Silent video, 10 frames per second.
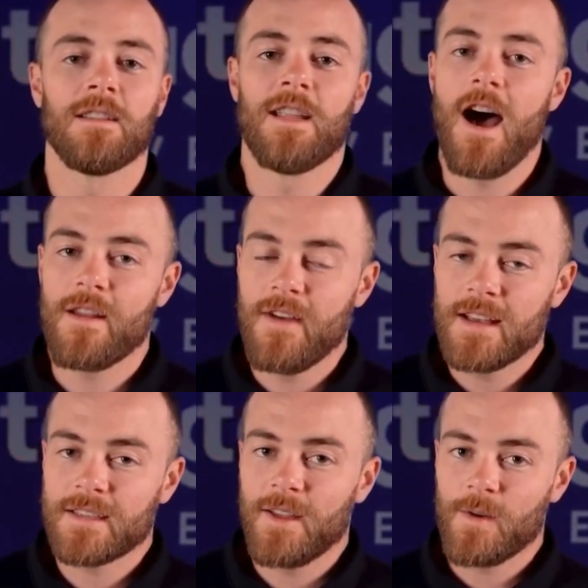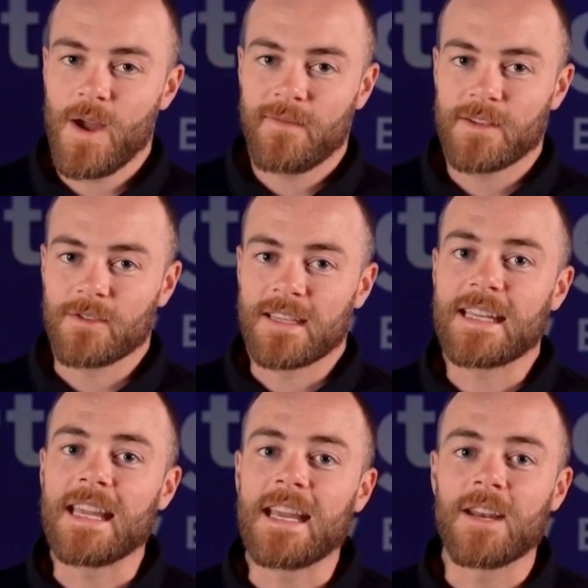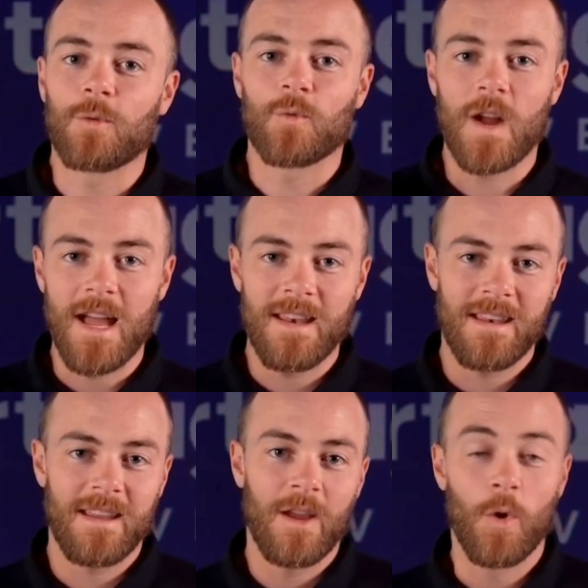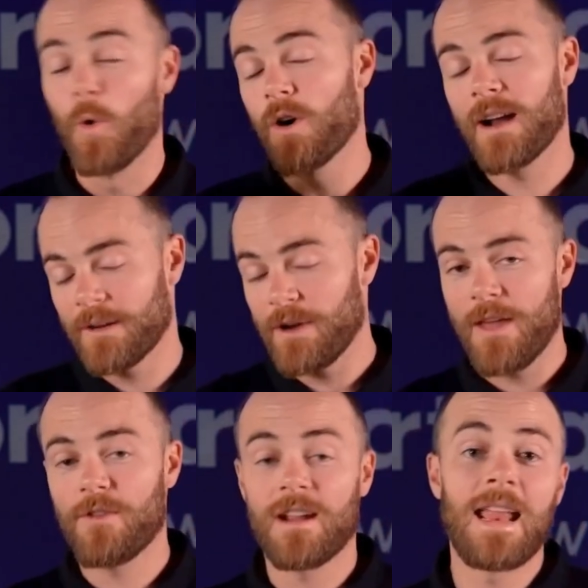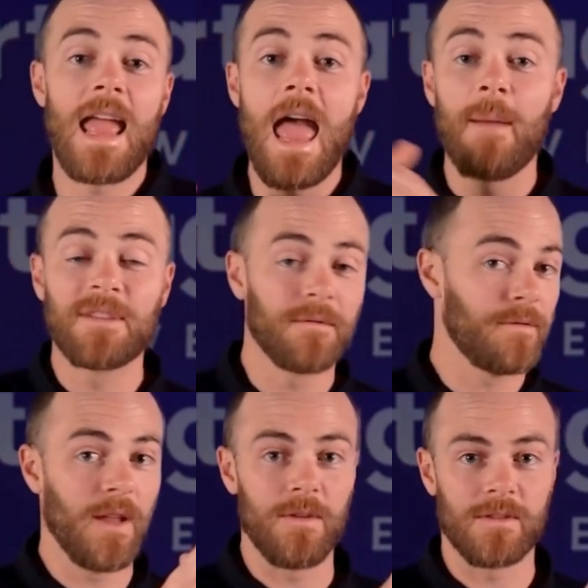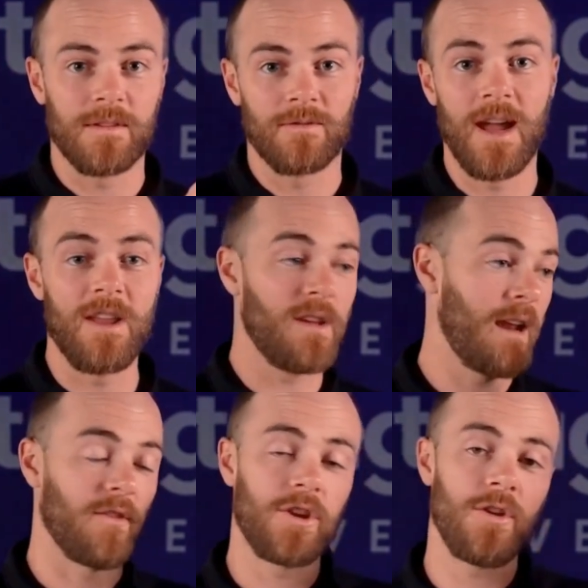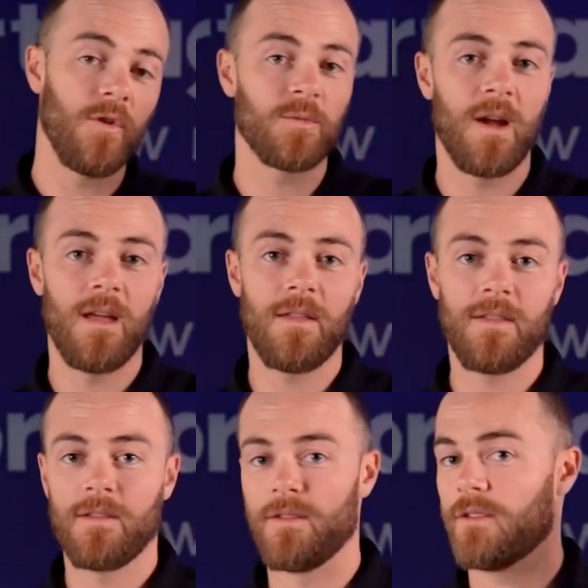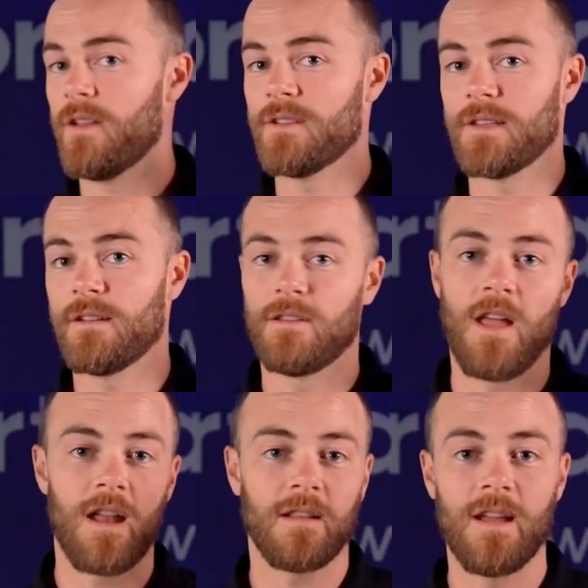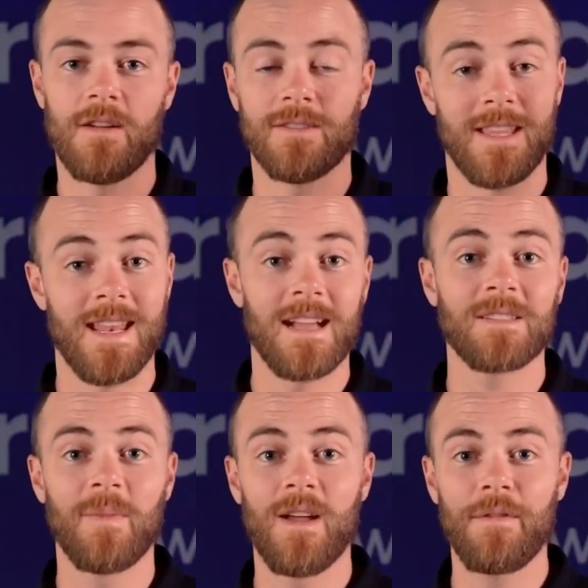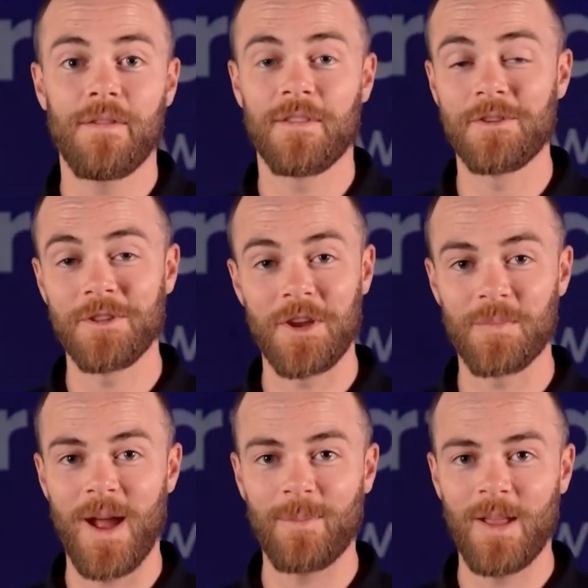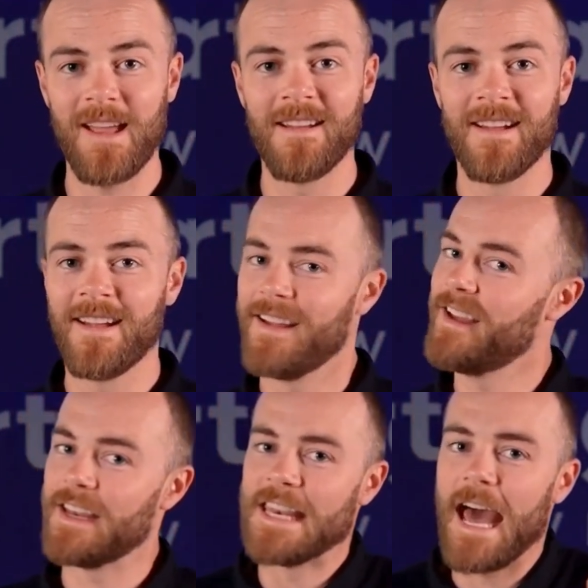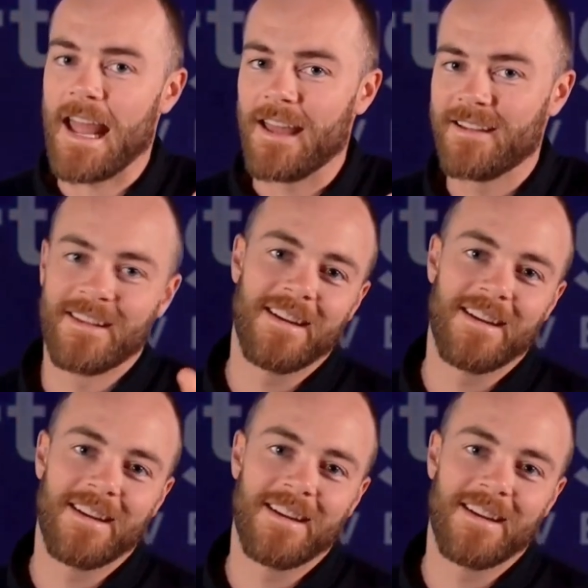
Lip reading: A lot of us loan officers get in a rut, or I'd rather ebbs and flows, right? You kind of have a huge month, you're closing a lot of loans, and the next month, you look at your pipeline, nada.